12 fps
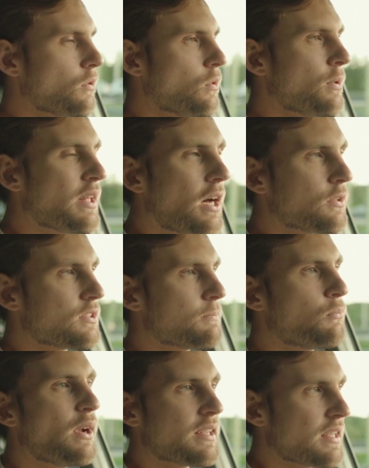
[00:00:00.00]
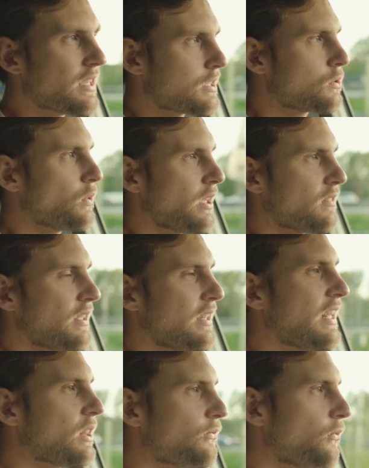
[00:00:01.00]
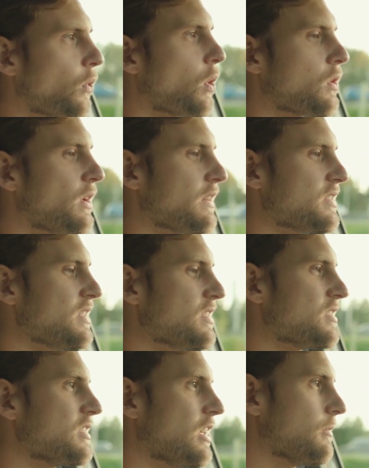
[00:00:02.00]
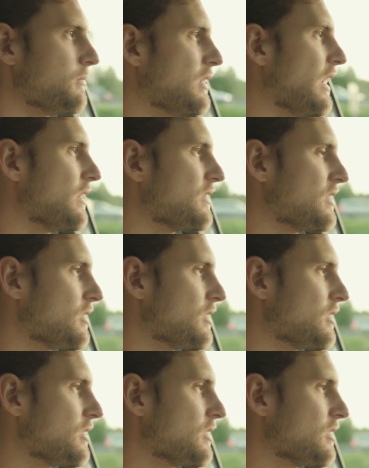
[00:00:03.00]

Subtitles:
without breaking a sweat. And that four-wheel drive system, that